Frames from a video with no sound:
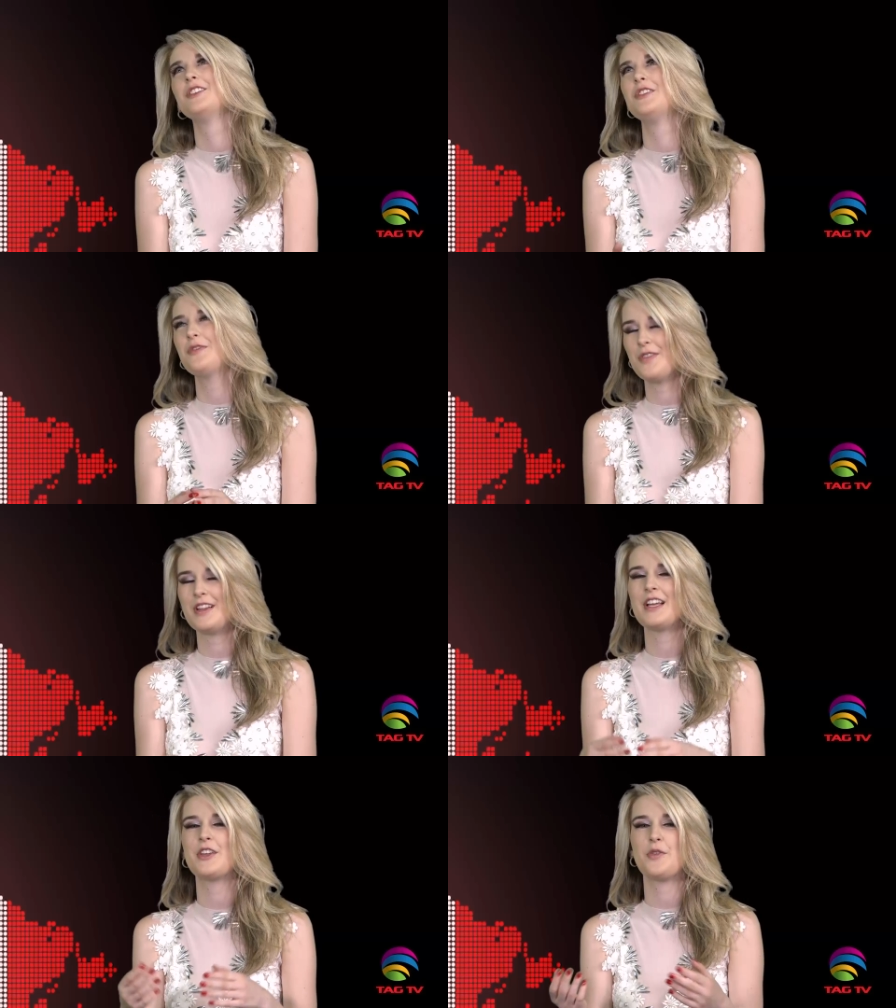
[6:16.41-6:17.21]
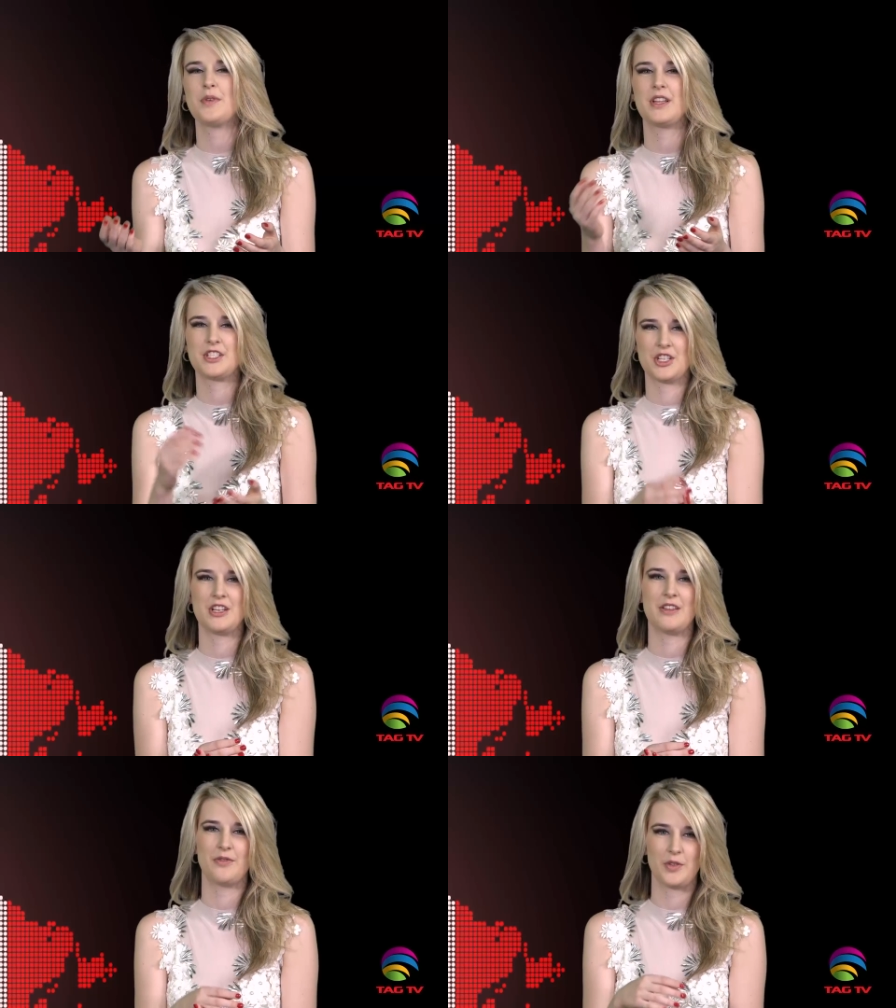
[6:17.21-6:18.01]
Do you feel like your
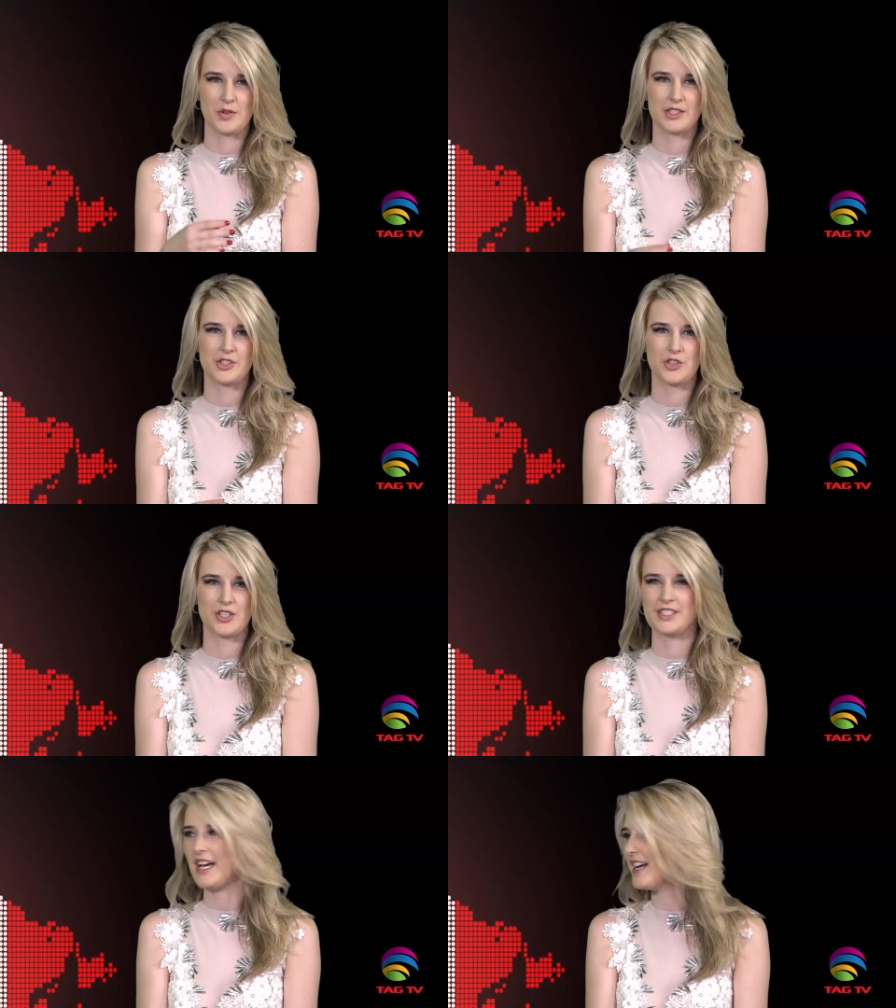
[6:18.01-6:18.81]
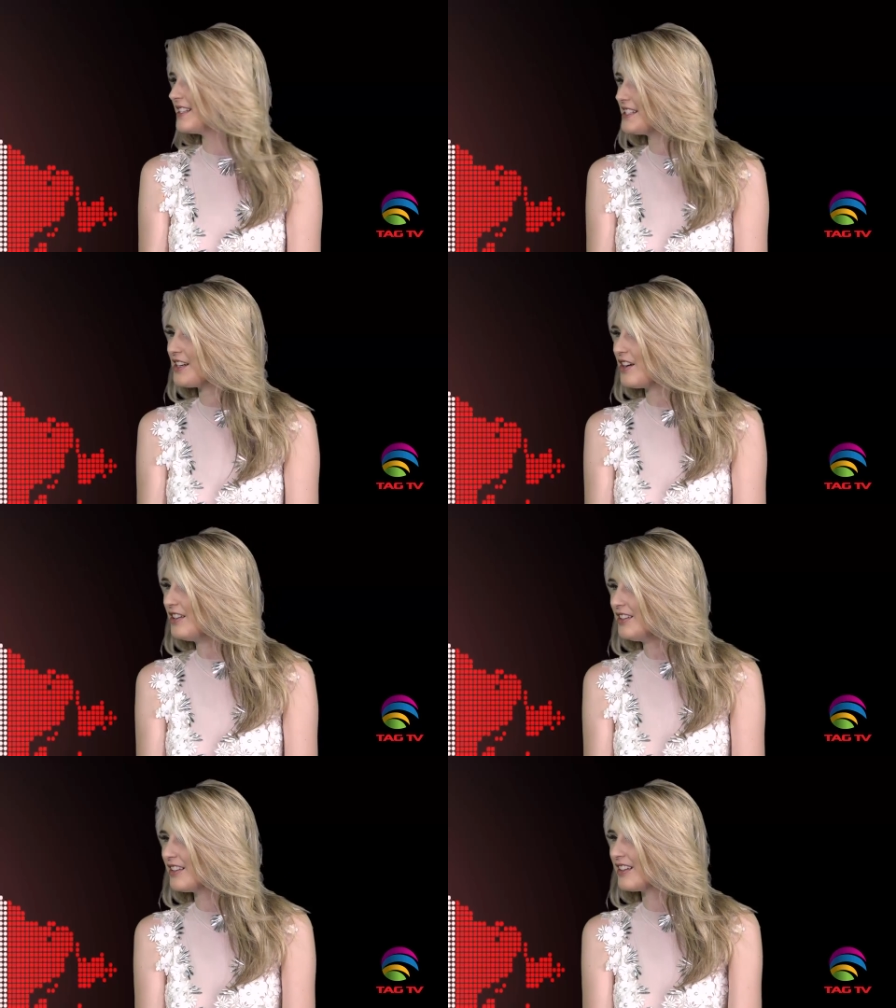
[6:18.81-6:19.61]
religion influenced your designs at
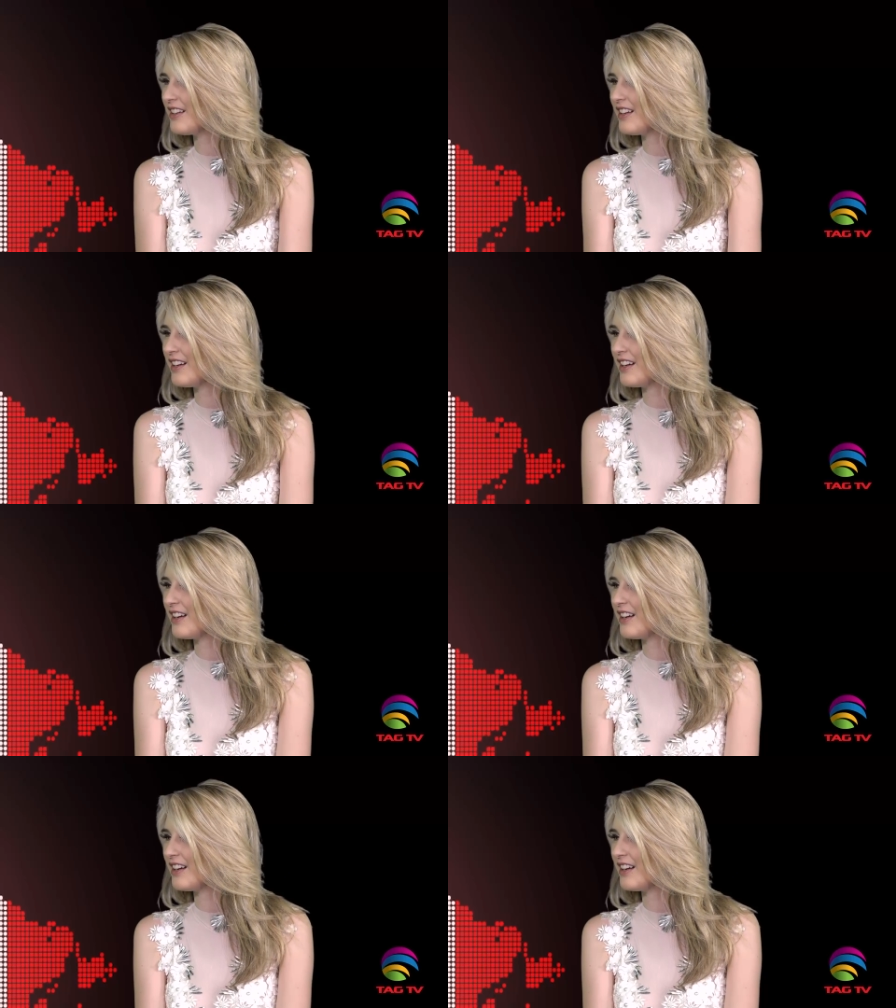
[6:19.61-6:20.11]
all? For